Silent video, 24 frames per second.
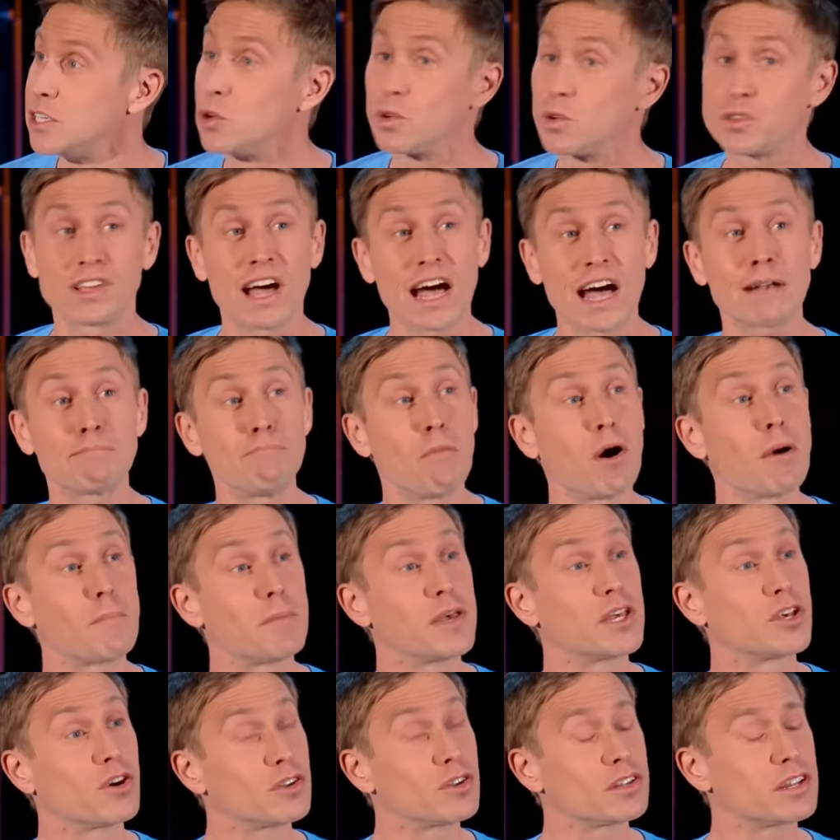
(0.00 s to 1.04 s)
Your dad might
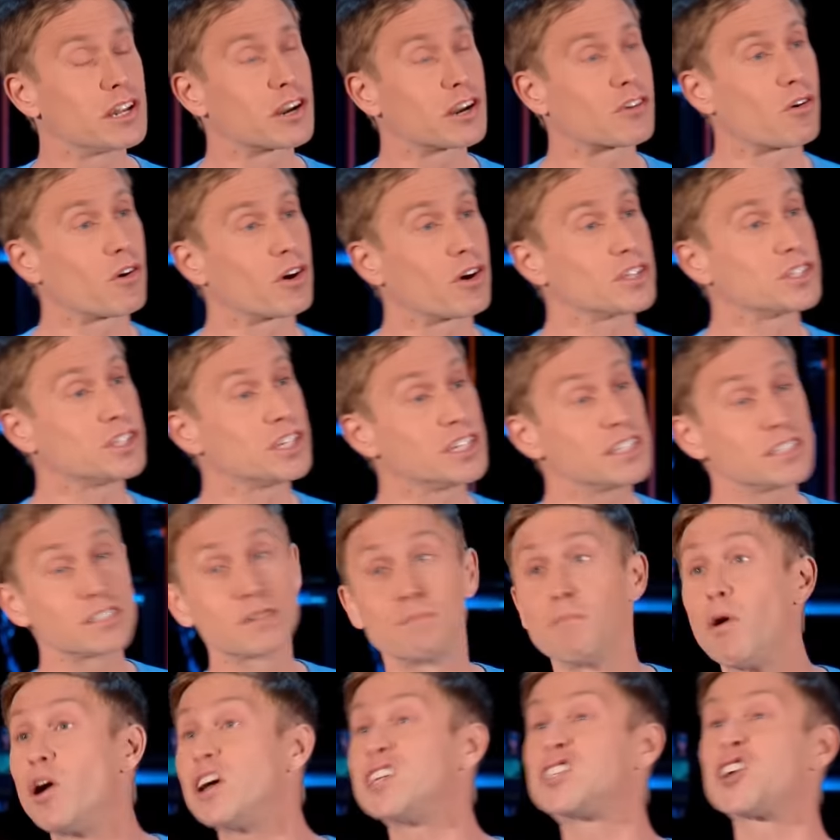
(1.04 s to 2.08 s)
be good in a
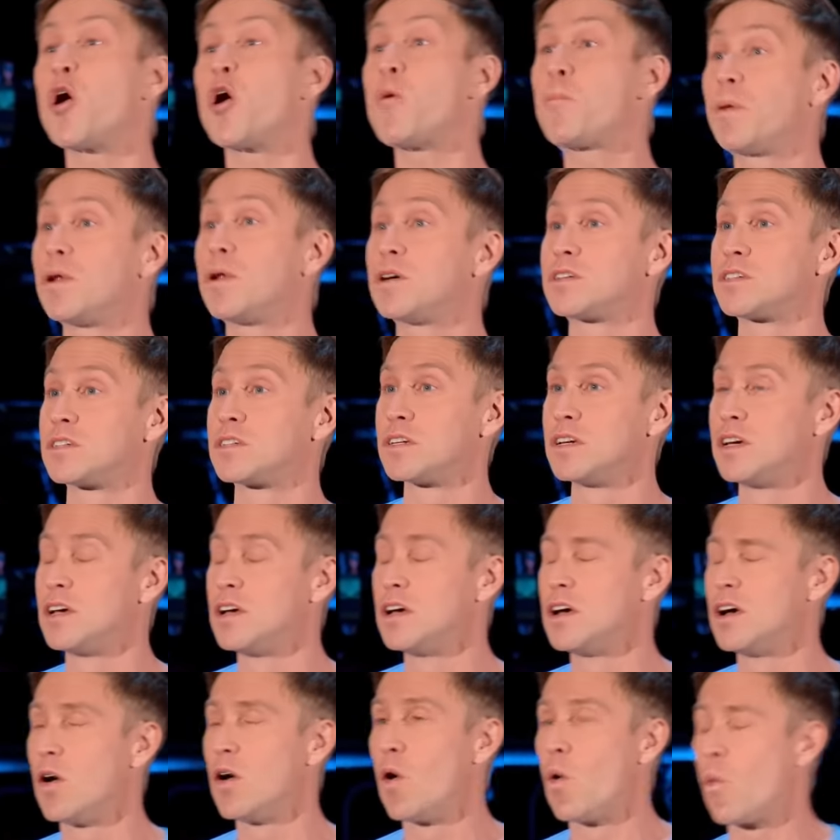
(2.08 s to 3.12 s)
crisis, mine's hopeless.
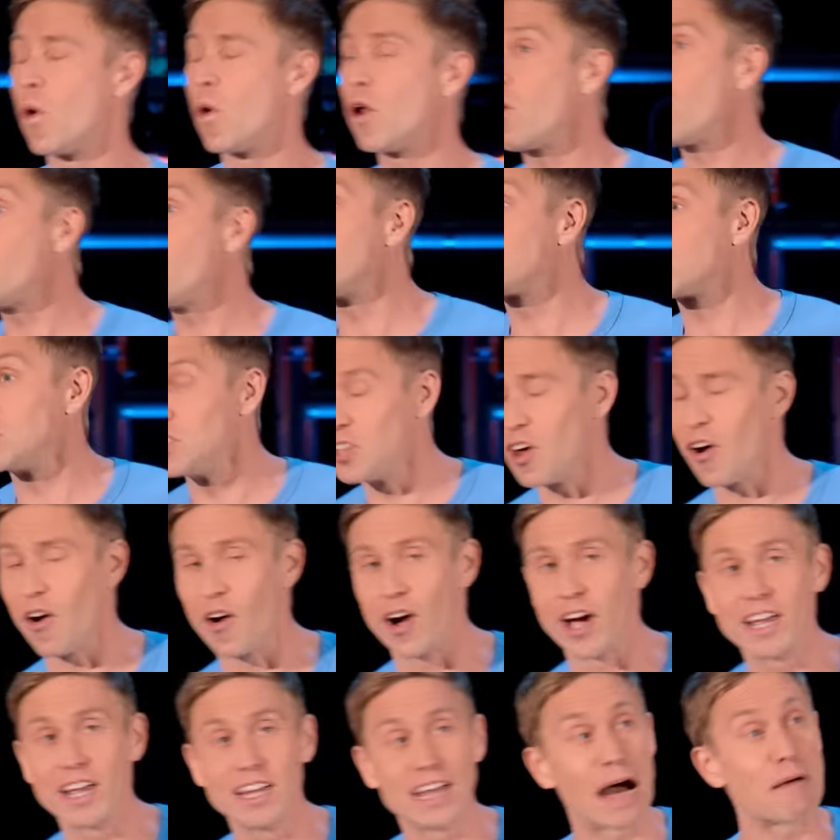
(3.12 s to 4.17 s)
When I was
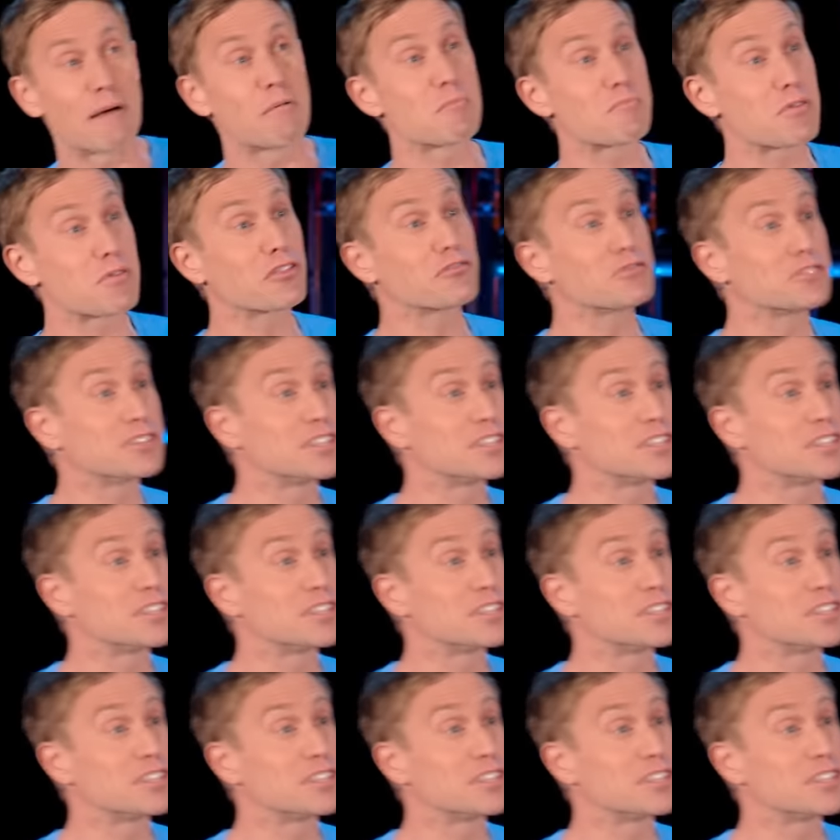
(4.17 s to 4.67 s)
nine and my brother